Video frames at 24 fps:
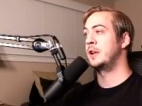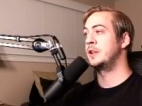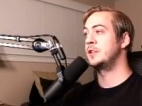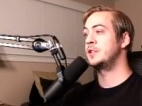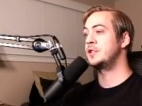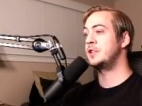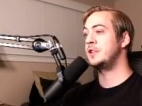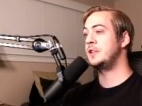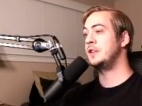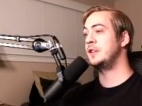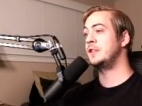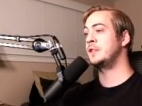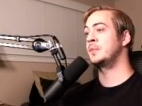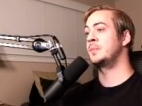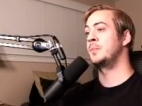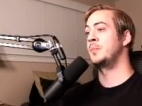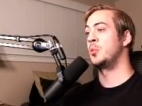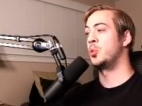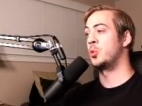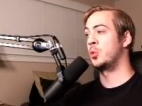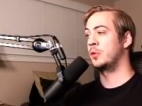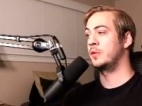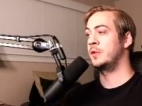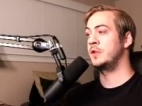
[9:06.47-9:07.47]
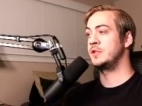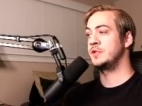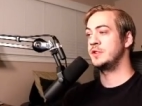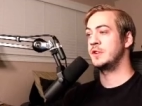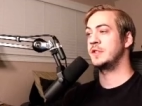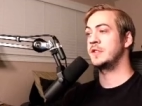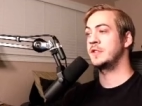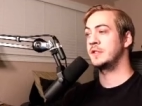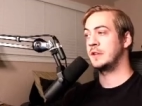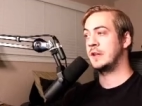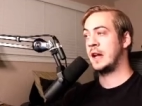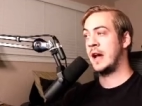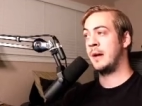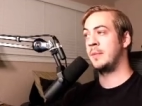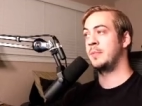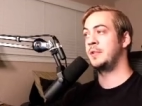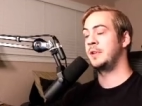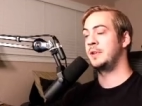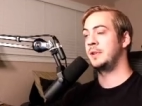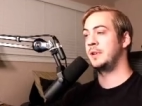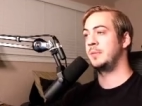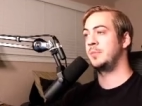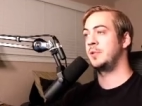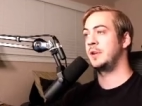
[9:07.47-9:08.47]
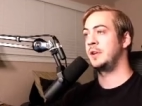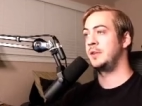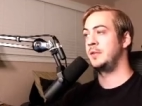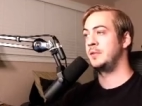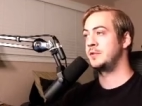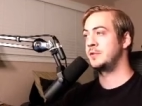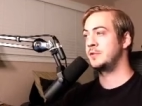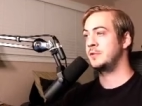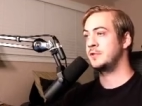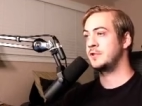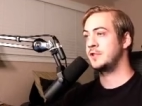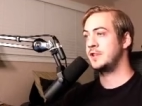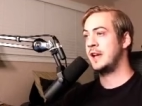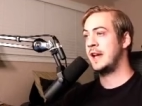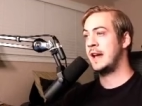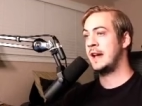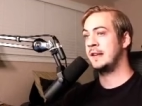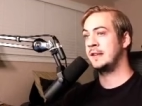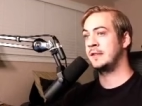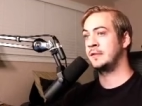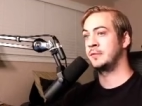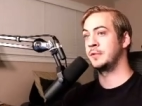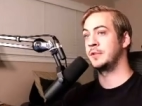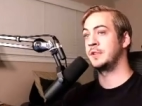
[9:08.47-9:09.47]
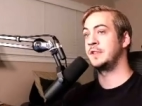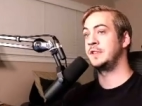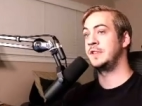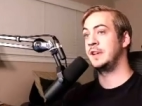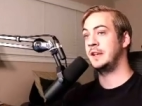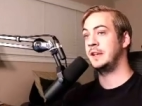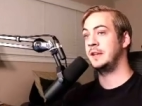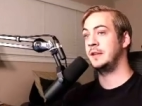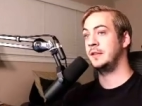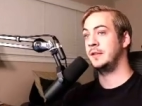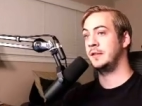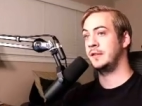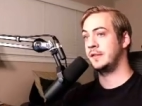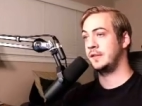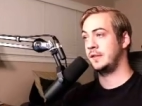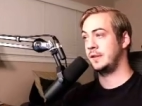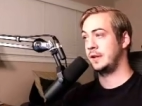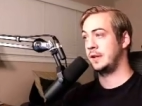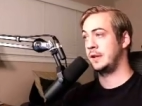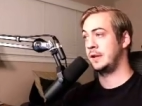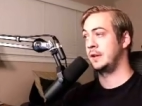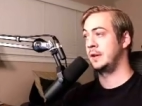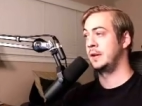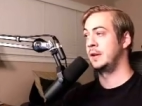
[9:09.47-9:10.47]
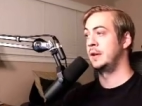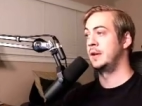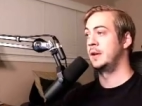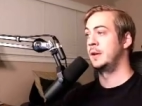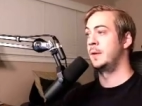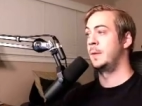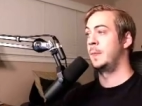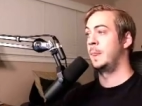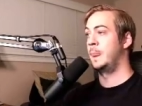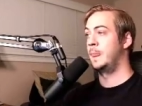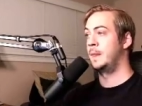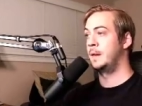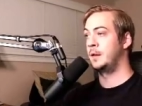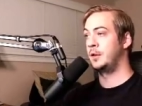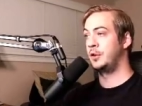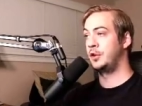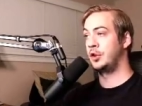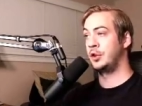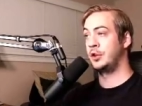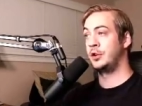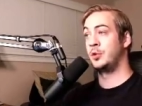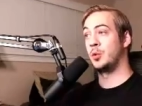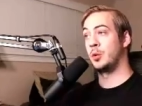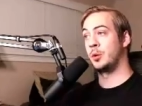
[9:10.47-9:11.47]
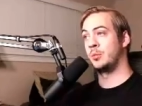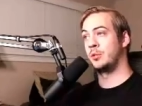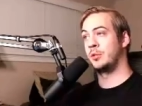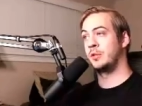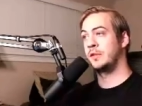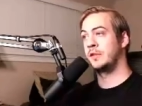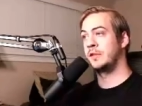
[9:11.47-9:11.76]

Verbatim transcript: And she does more than just competently play neutral. She has ridiculously good normals.